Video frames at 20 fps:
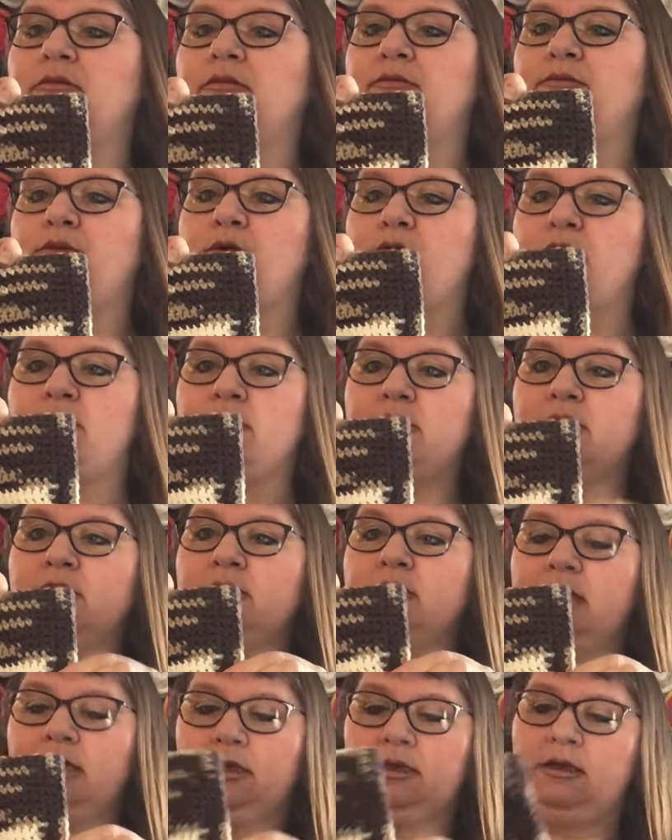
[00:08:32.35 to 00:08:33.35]
border,
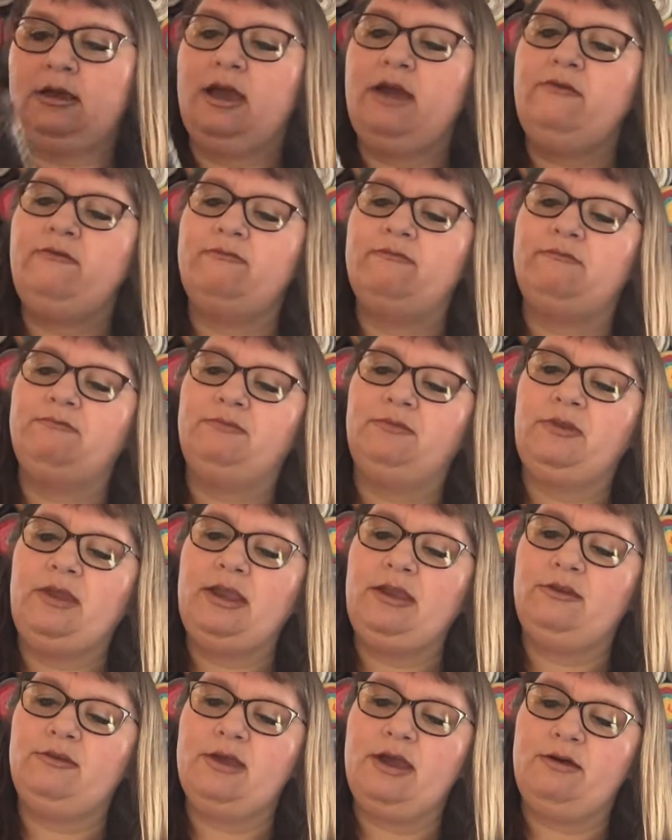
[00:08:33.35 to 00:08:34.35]
like I
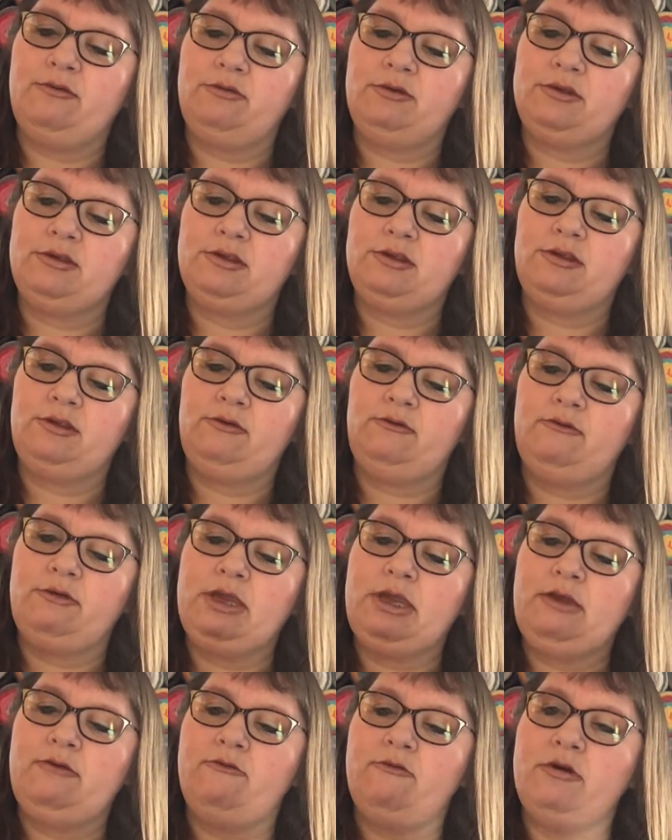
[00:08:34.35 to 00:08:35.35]
think that was
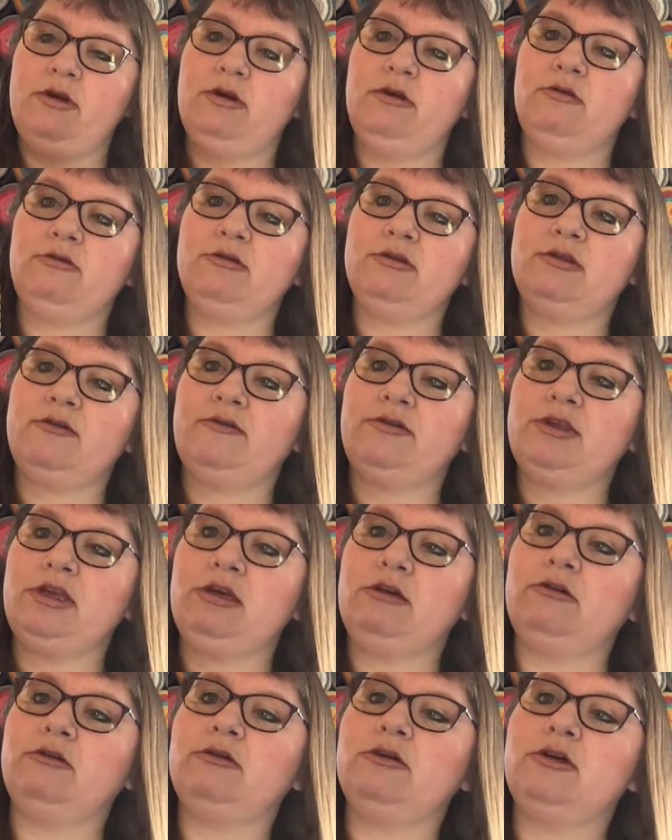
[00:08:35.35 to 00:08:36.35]
3 rows of
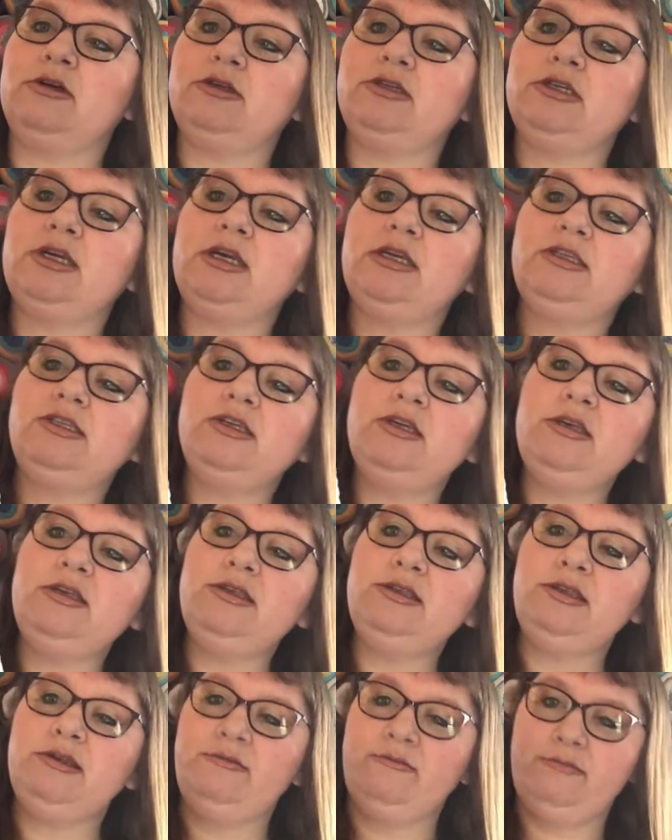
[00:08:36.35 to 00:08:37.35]
single crochet,
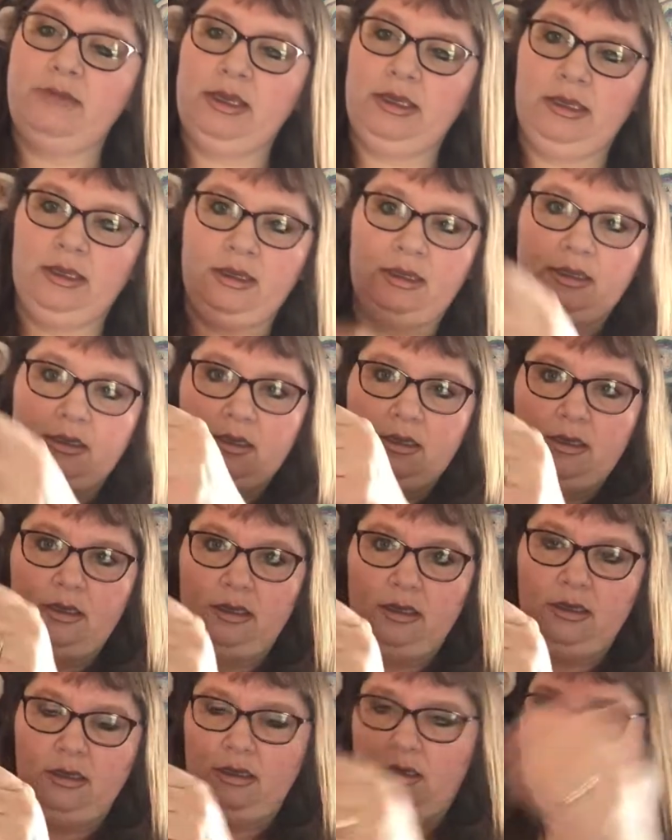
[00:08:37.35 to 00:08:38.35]
just to make it
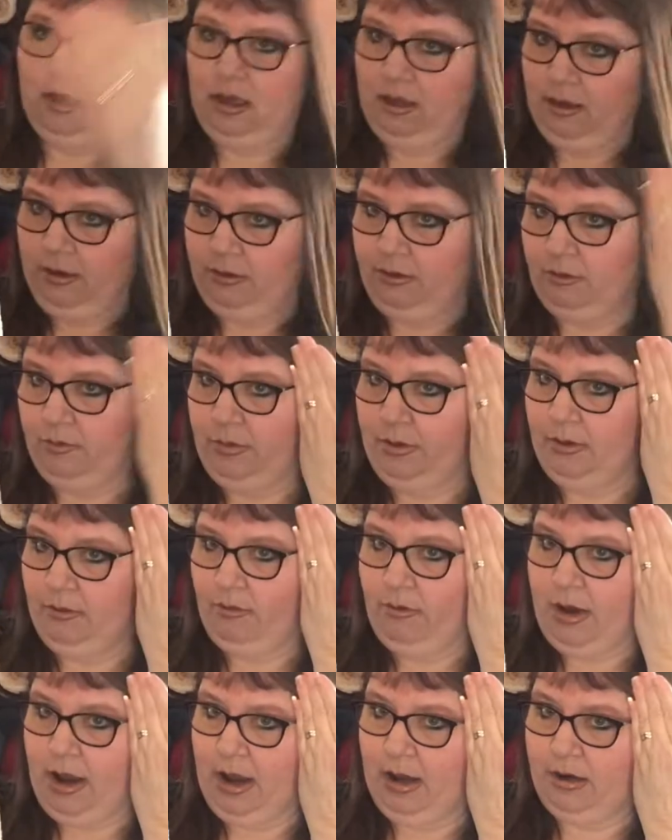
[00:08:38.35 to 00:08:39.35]
a little bit
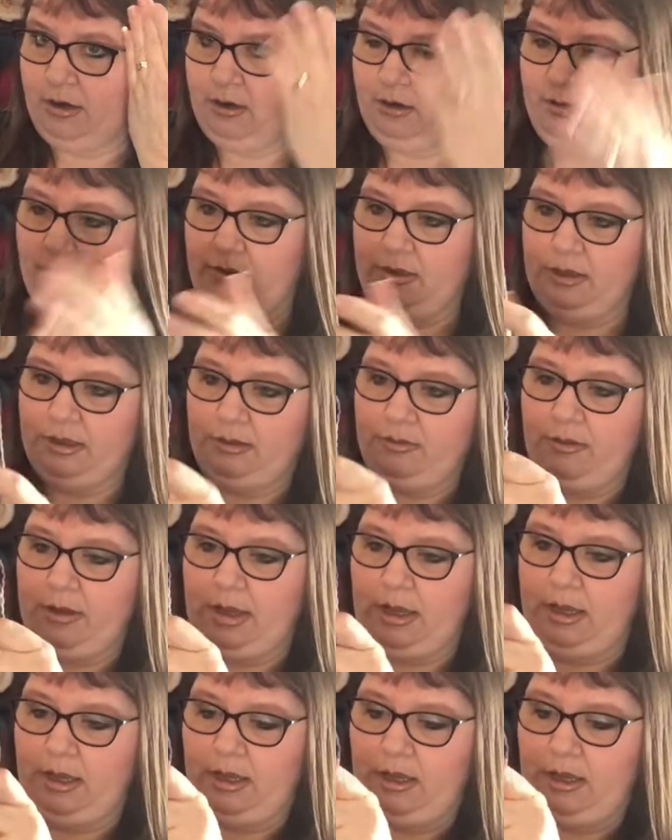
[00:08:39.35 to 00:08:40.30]
wider this way.